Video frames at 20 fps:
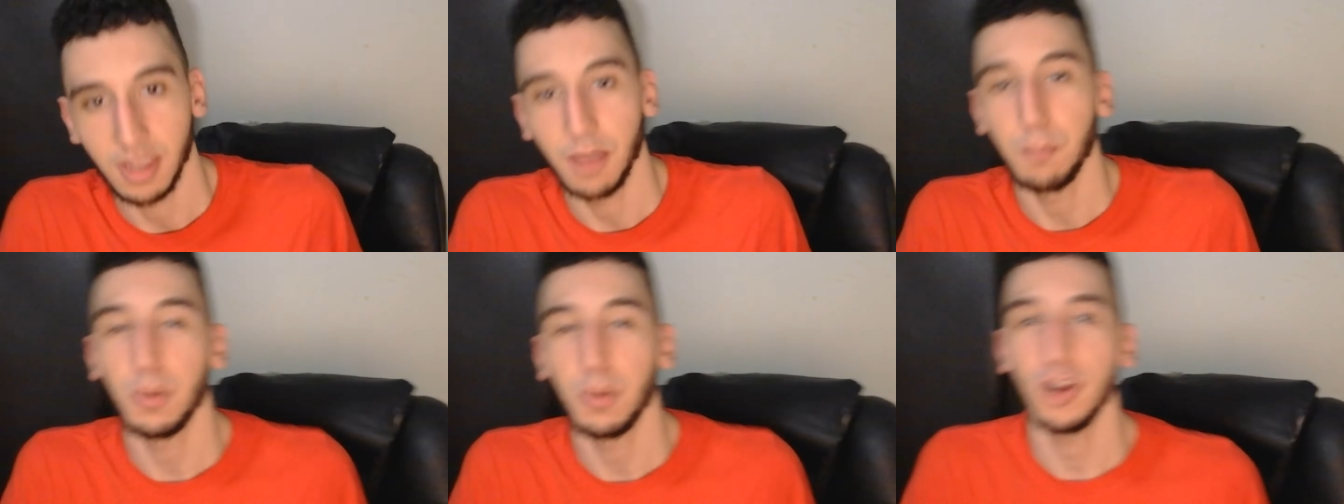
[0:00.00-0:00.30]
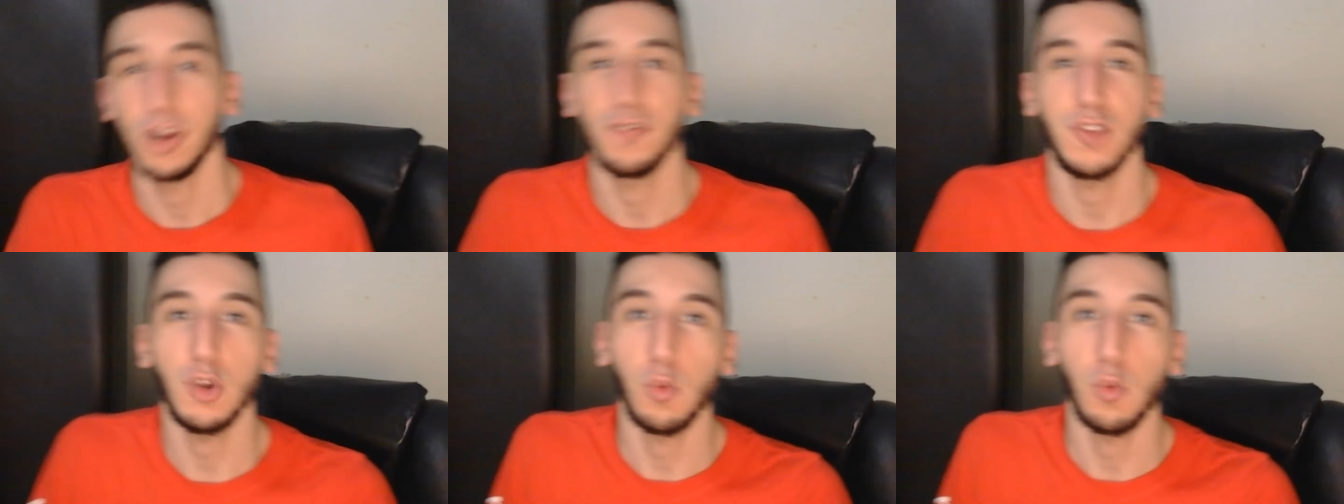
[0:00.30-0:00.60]
But
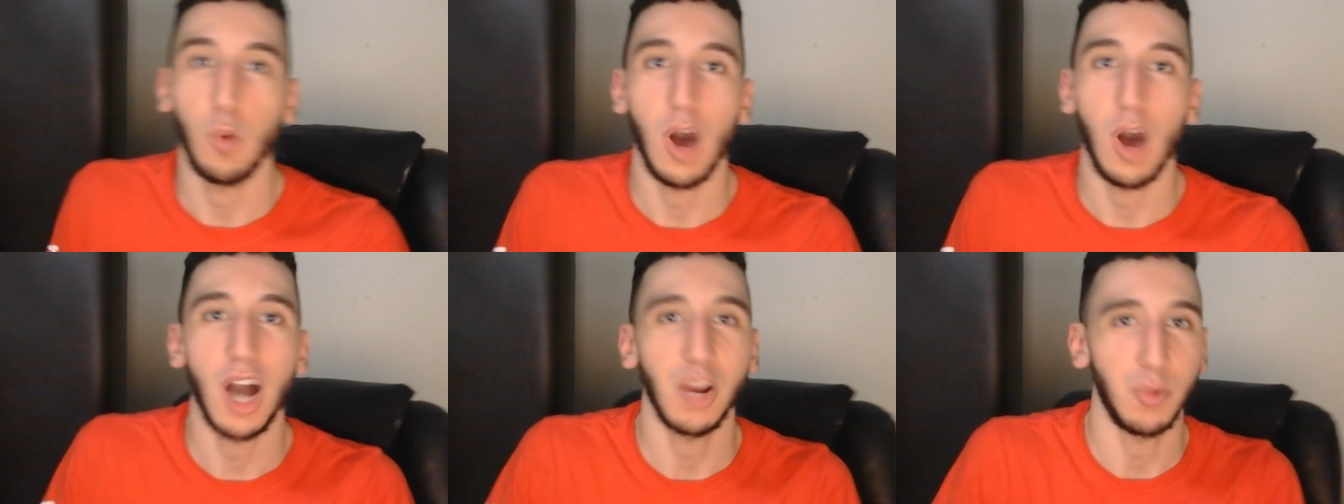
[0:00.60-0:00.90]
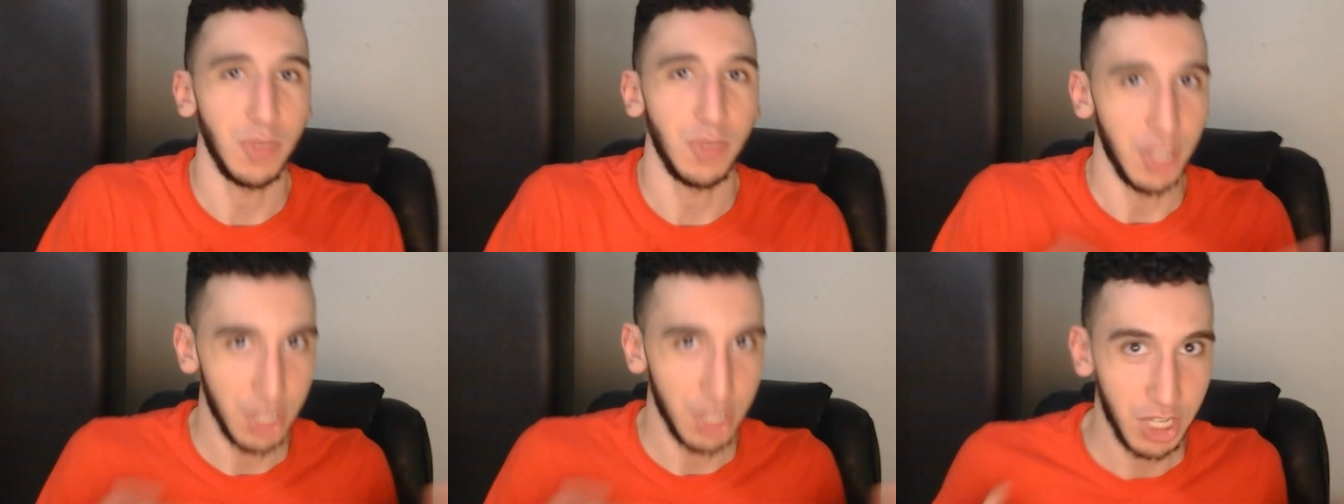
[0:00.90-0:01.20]
if you walk
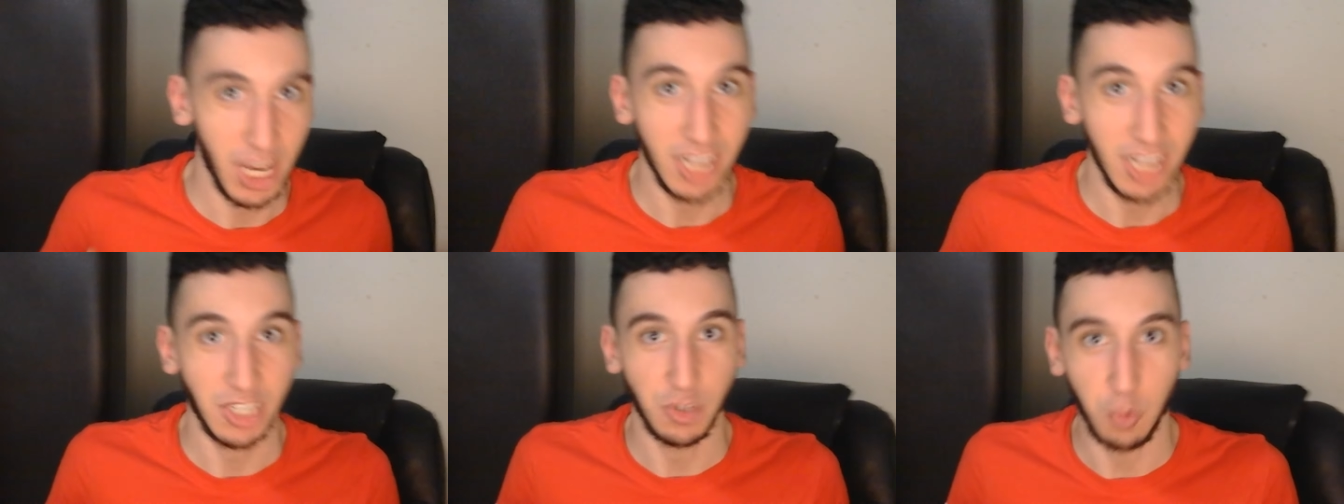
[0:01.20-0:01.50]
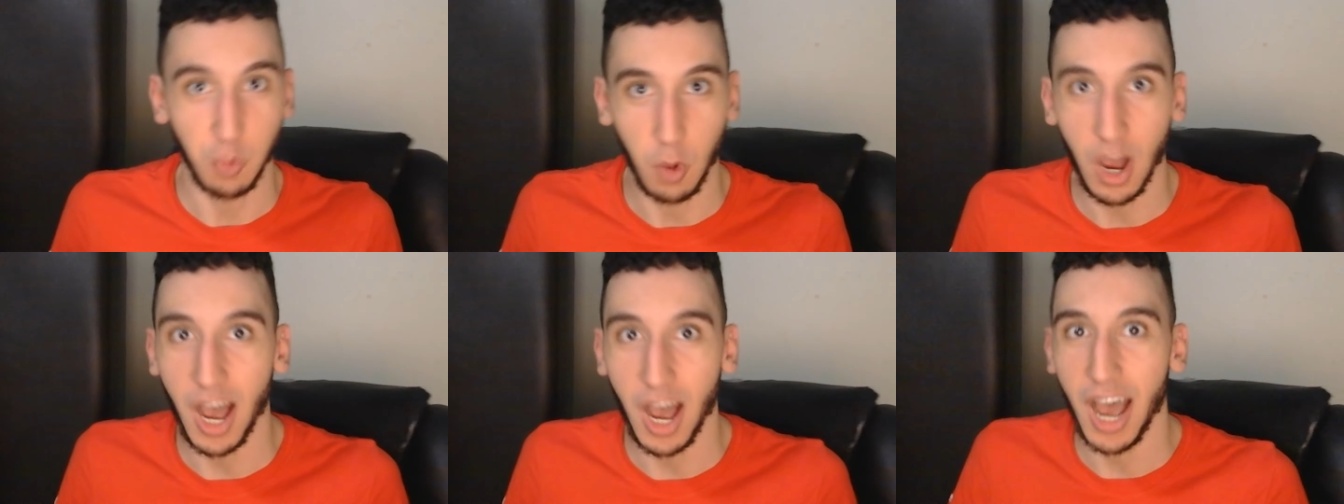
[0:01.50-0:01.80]
with your chest
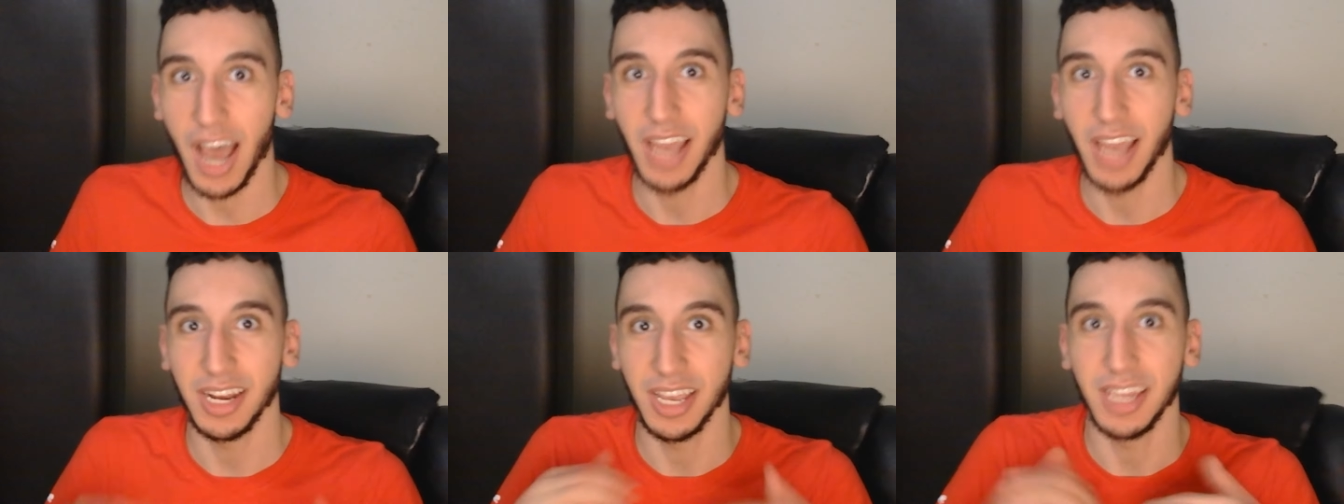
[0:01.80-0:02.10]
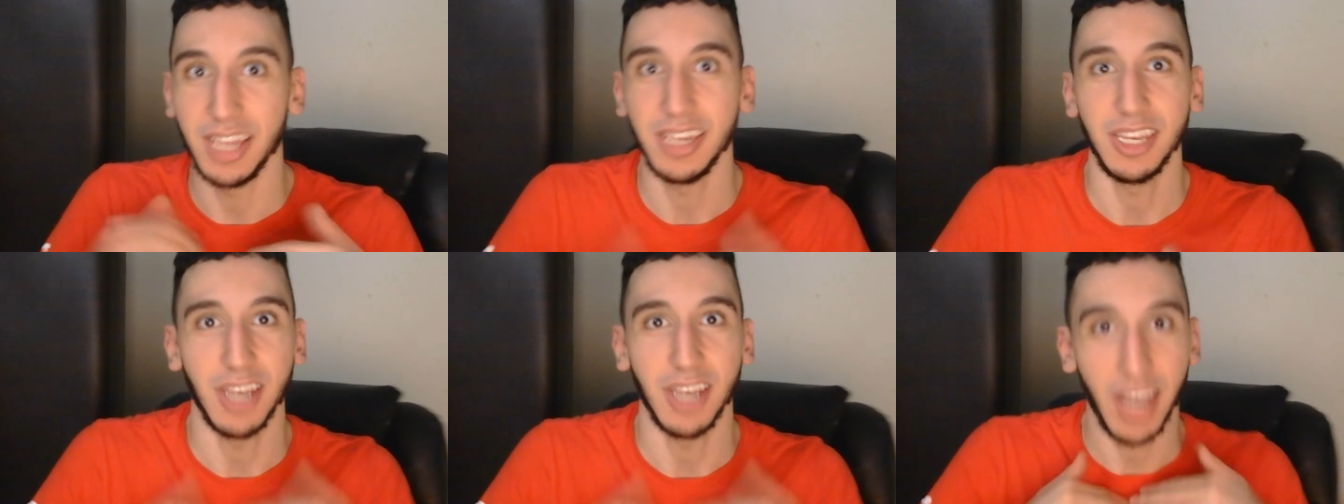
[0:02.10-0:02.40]
wide
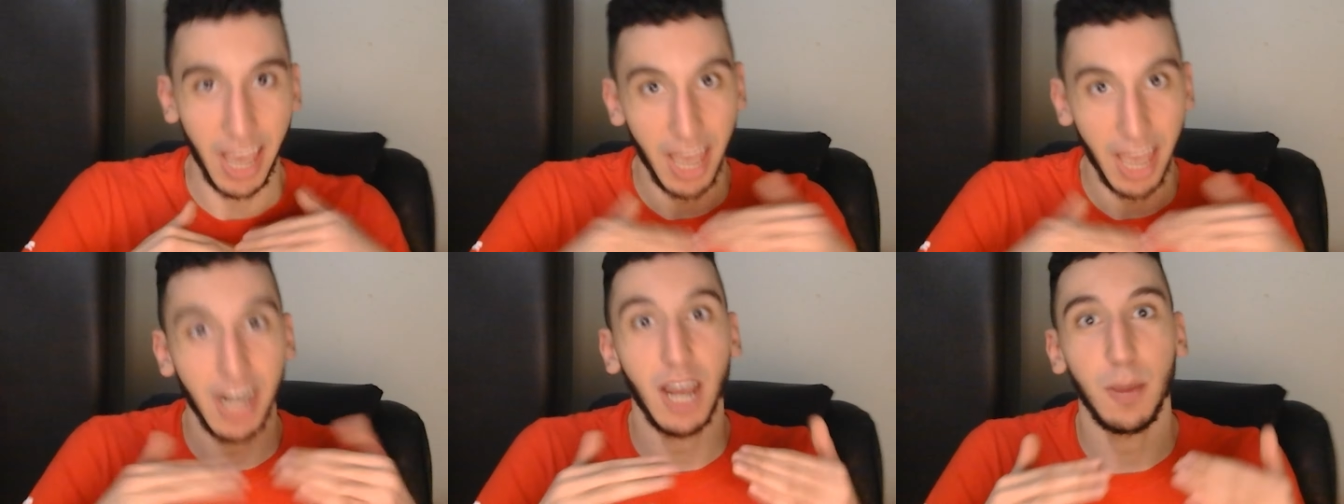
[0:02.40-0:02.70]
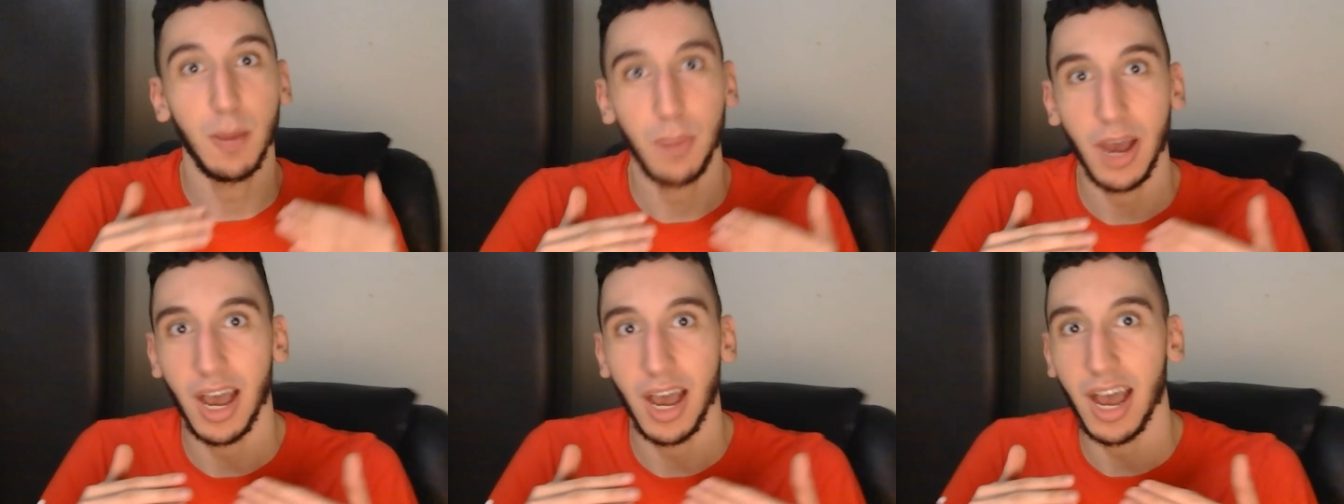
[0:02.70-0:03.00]
and your head
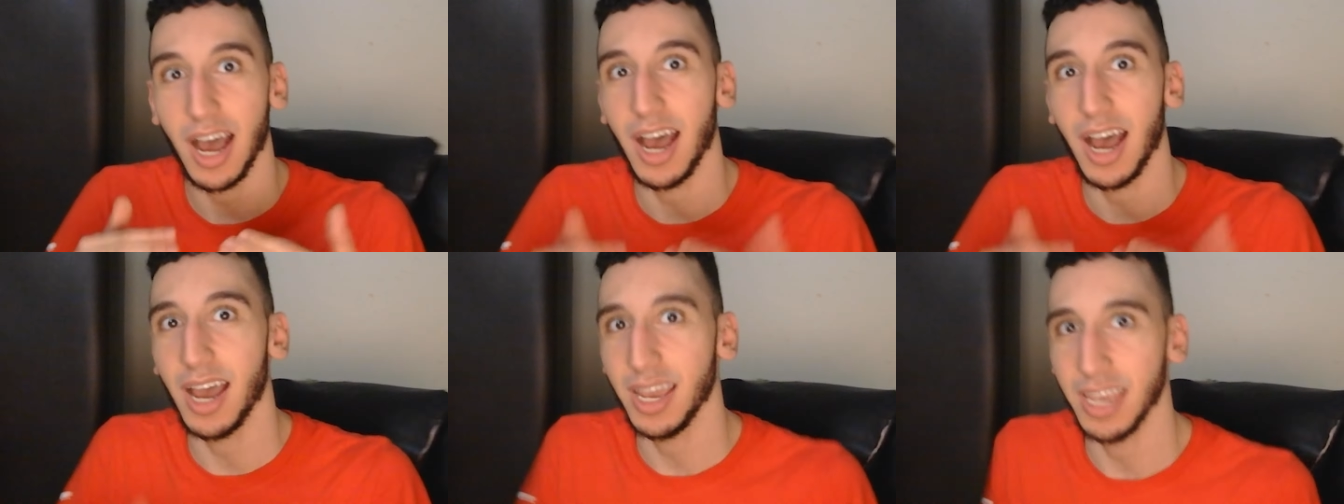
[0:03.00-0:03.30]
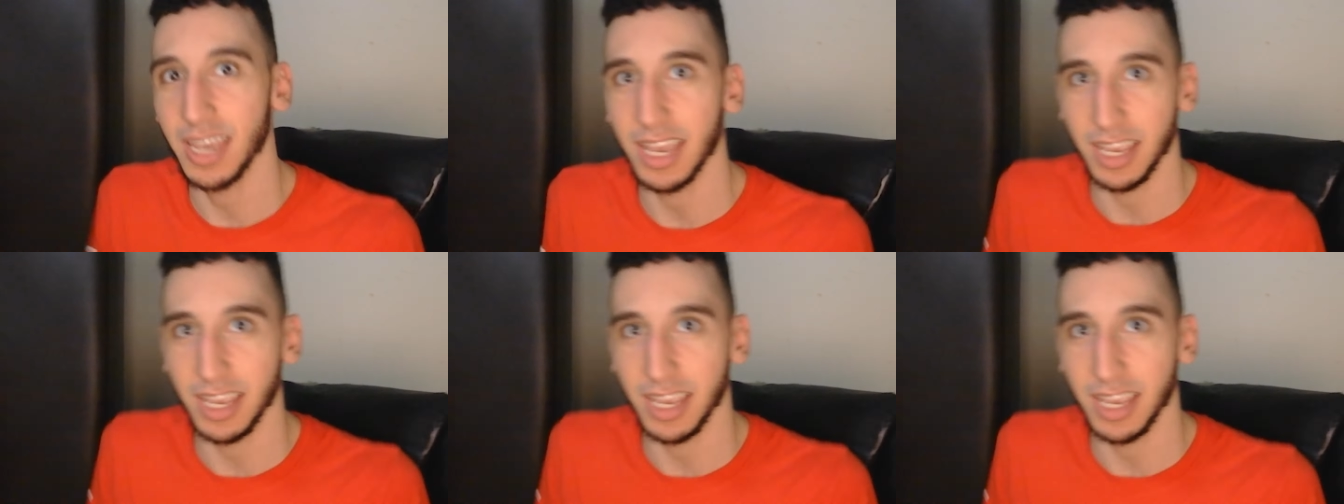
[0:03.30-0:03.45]
up high